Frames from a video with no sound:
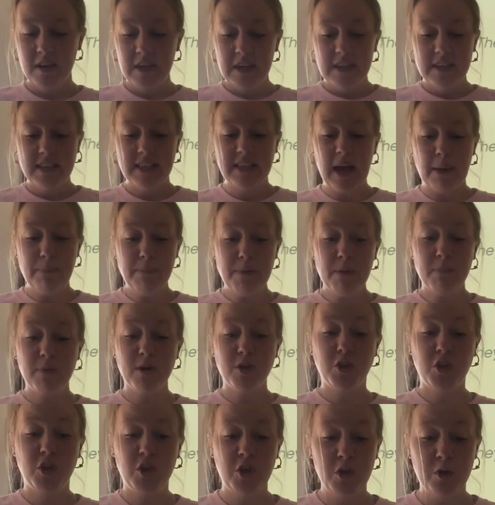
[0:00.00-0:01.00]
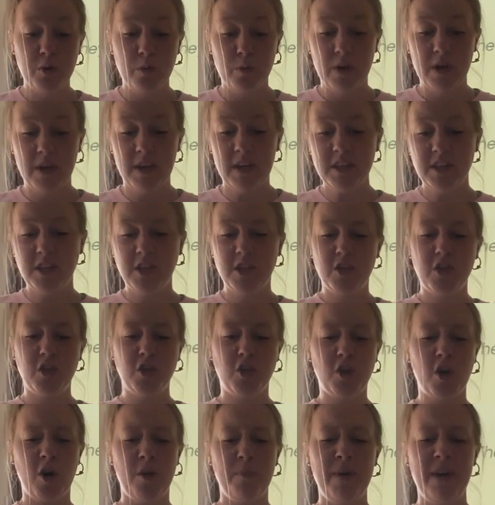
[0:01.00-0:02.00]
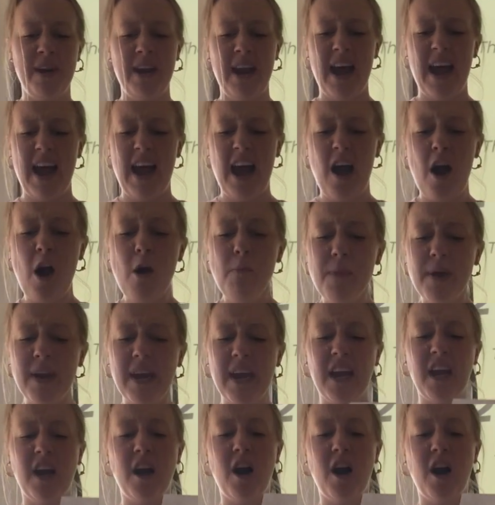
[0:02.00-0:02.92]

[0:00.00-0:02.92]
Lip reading: Step number 2 is to determine how many